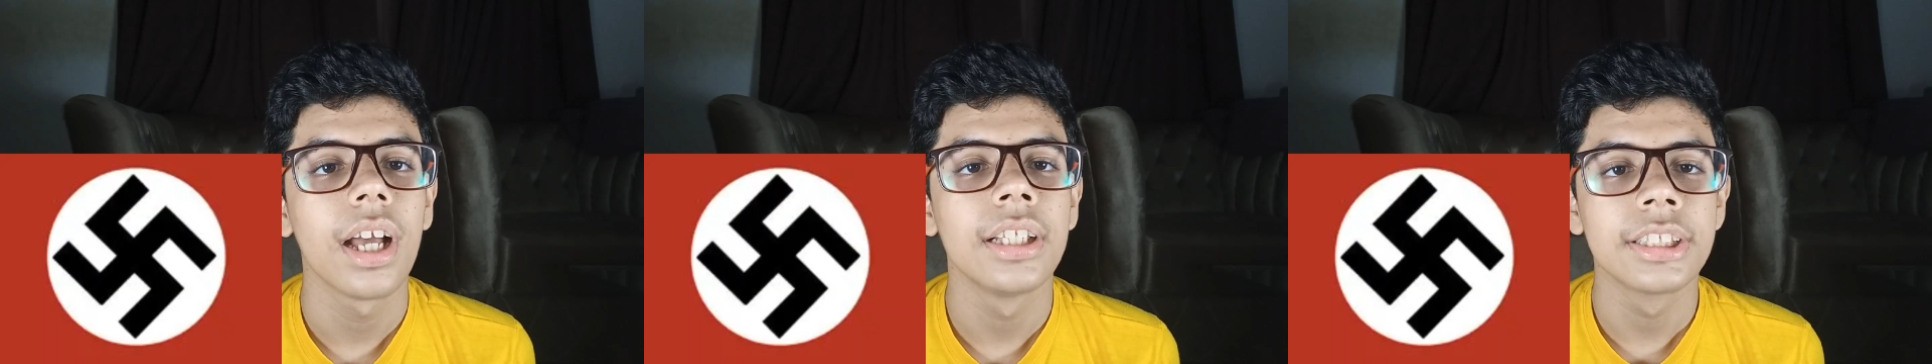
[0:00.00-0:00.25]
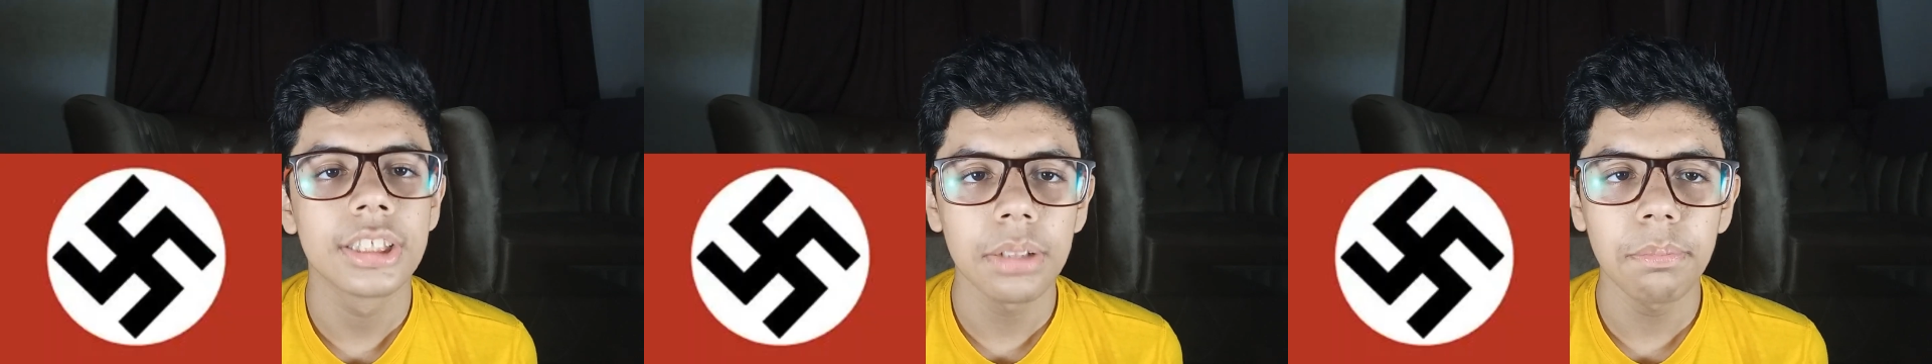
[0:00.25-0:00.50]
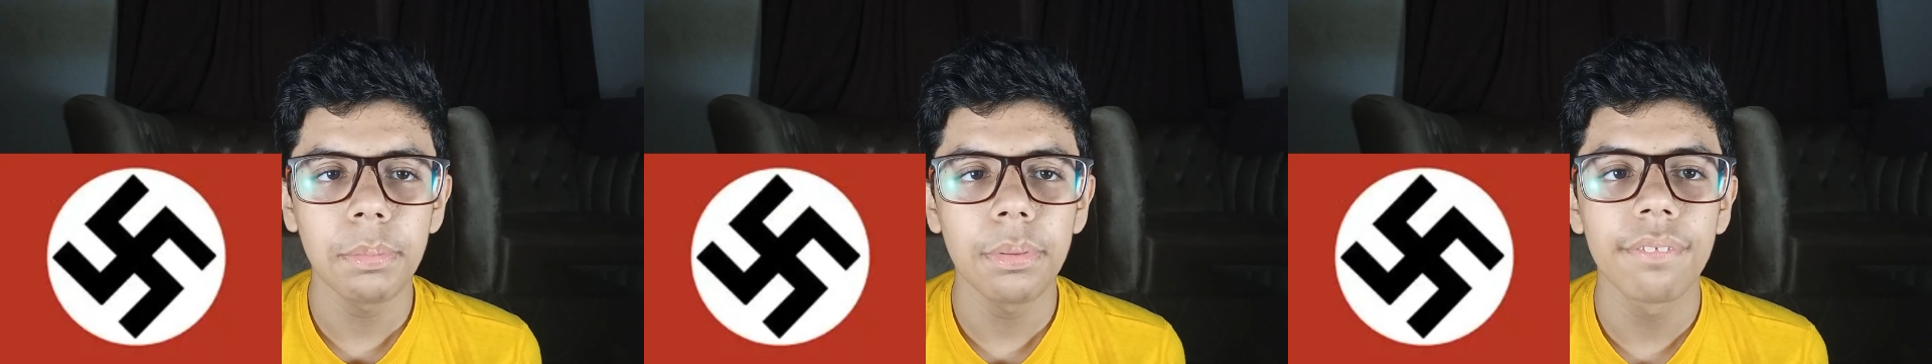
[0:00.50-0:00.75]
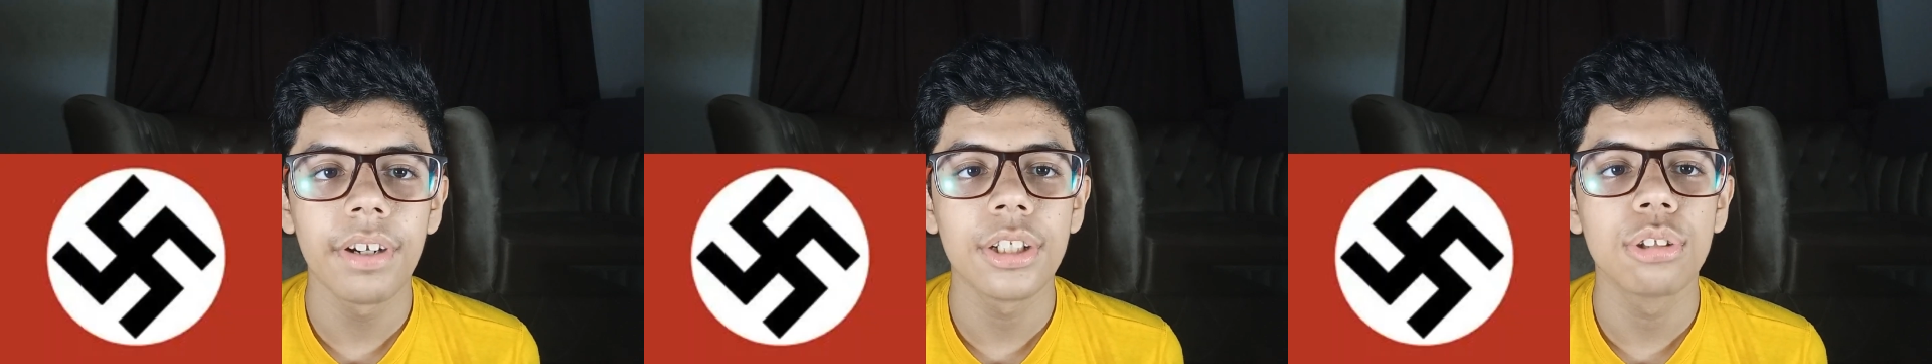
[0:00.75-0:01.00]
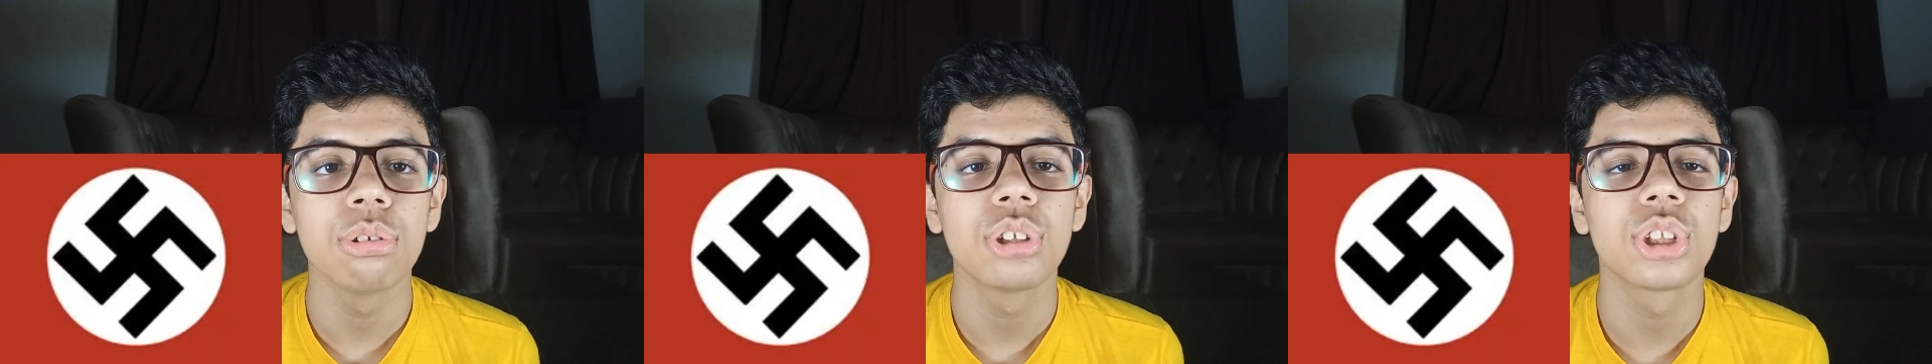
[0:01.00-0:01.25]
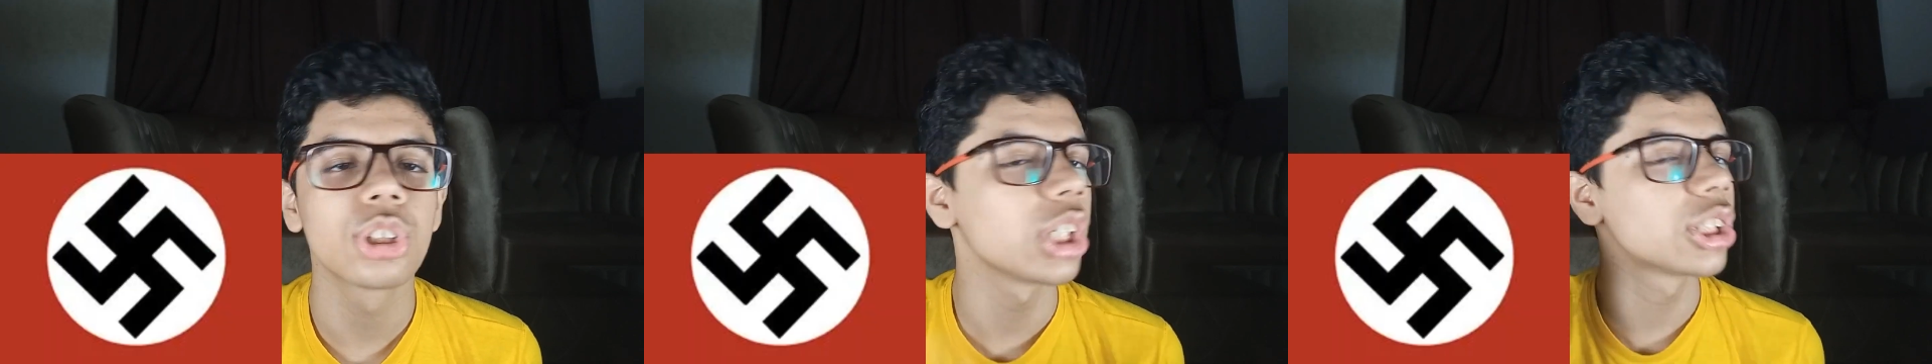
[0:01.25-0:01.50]
and some people went to
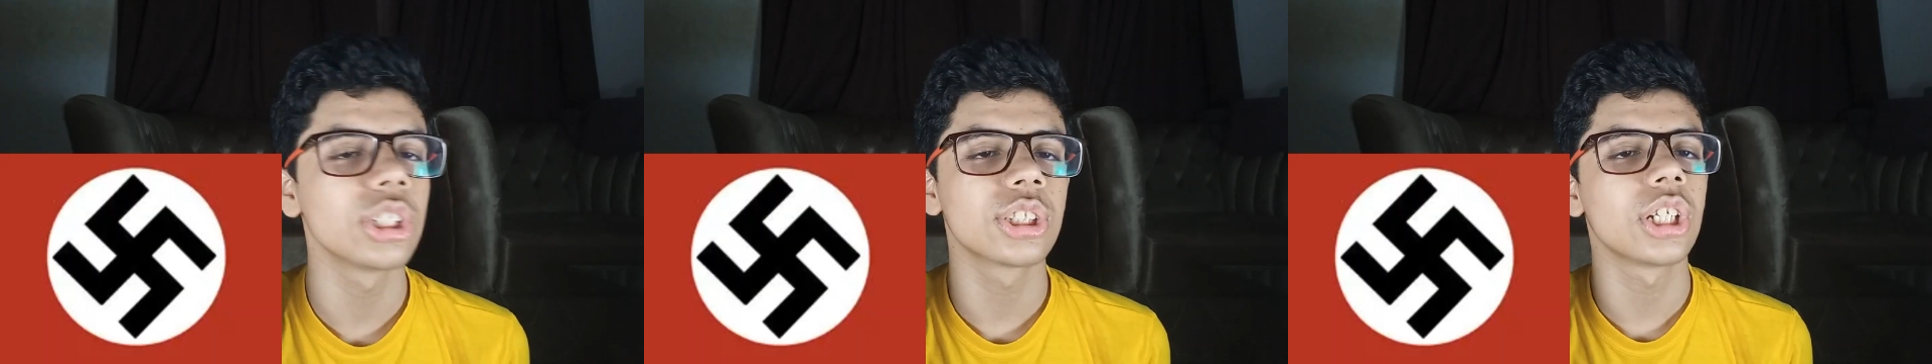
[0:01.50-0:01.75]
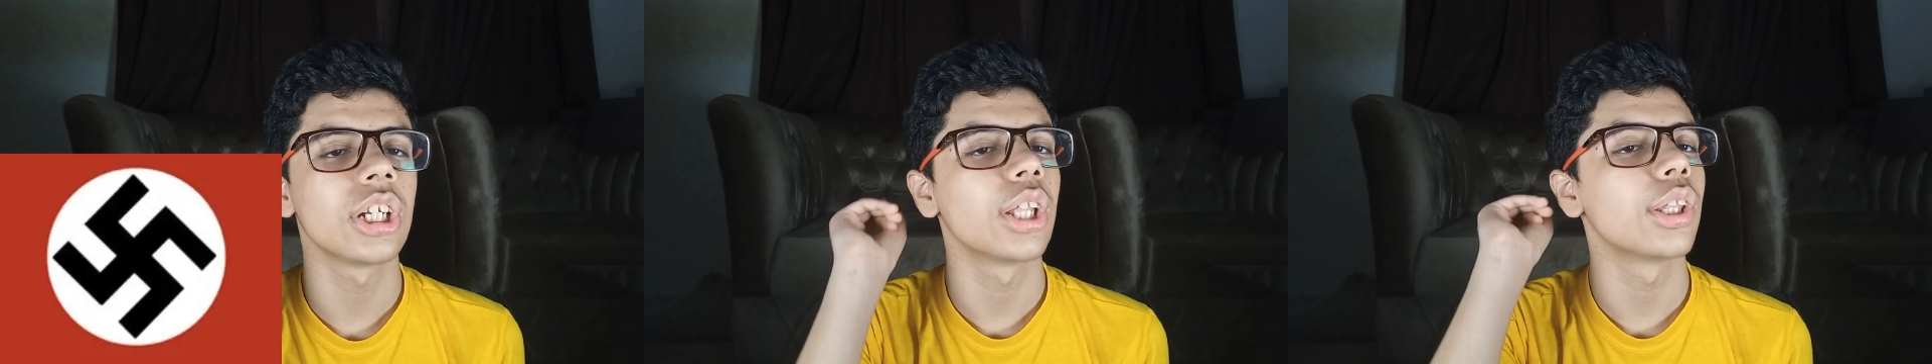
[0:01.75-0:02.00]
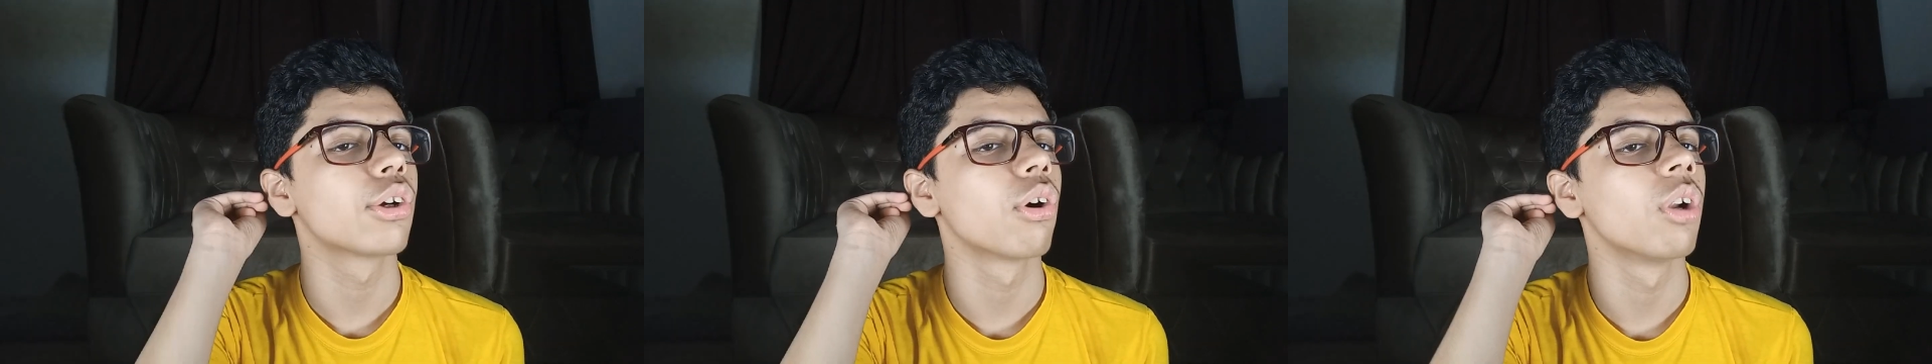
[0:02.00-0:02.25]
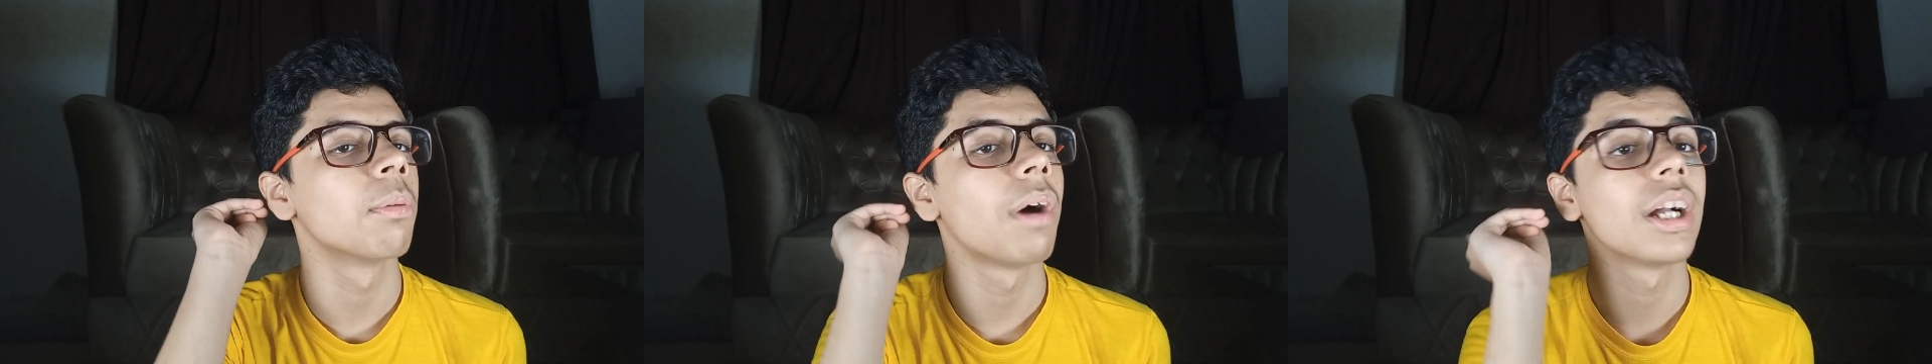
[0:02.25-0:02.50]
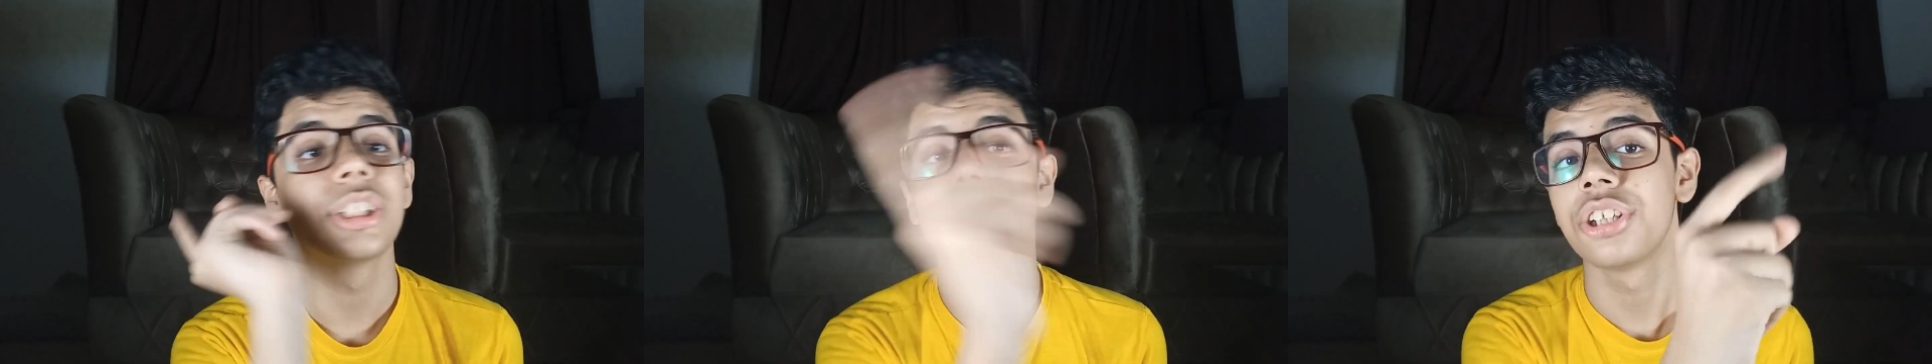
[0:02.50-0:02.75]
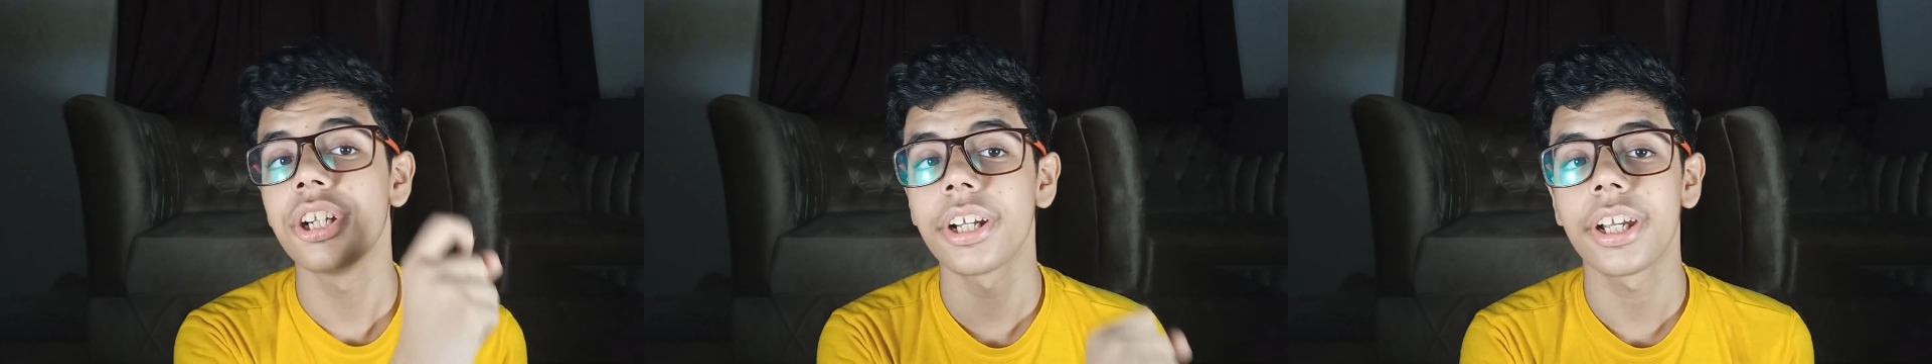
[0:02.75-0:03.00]
such an extent that they called him a
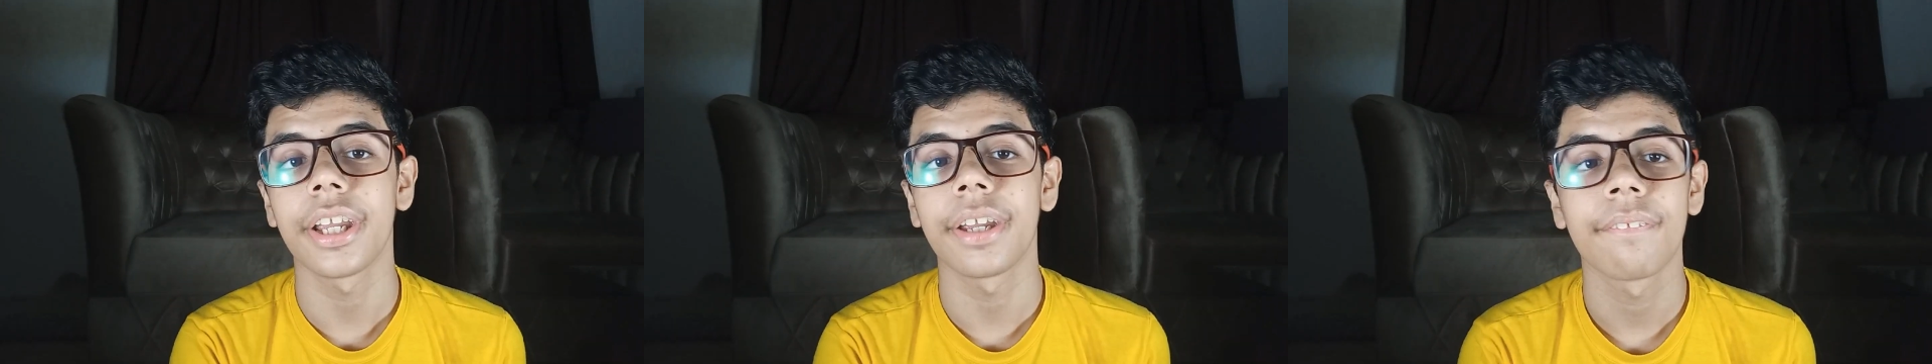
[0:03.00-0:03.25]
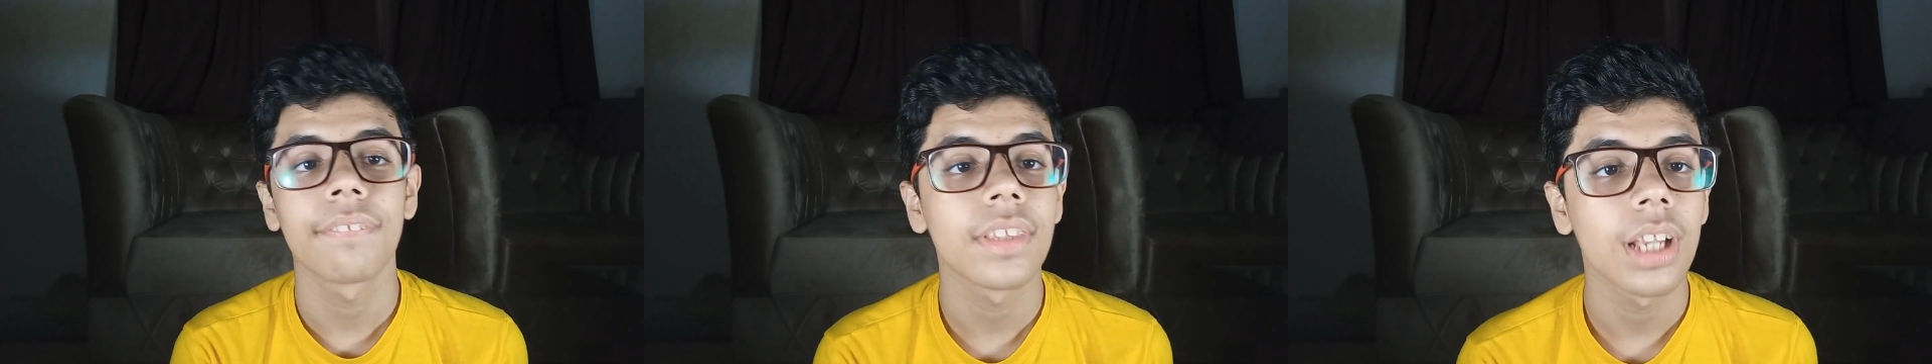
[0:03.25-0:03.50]
traitor king.